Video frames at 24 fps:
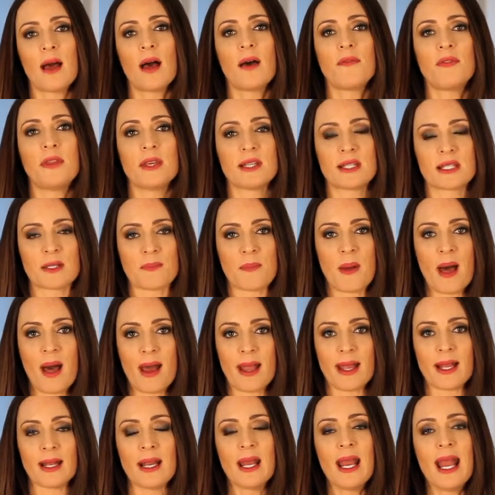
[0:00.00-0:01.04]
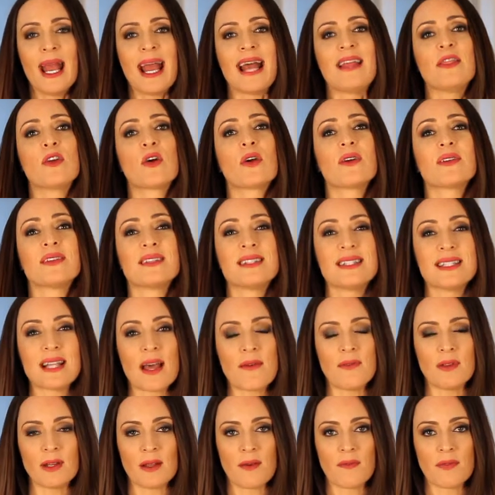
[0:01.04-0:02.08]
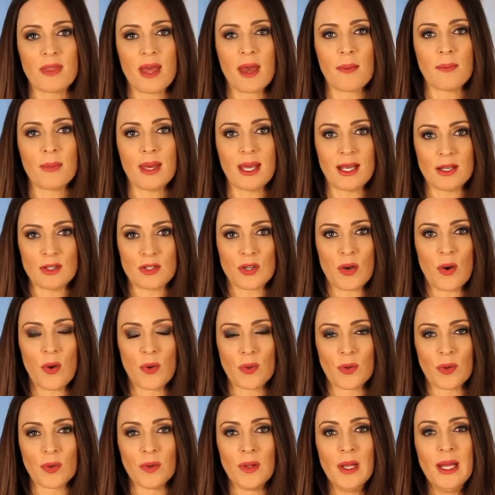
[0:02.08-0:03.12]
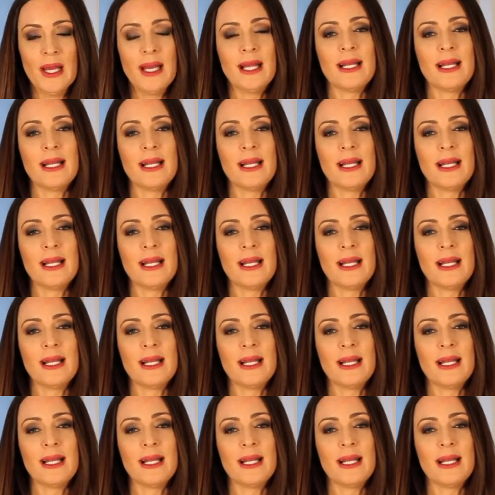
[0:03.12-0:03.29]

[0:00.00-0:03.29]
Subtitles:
of the spine, and there are seven of them in total.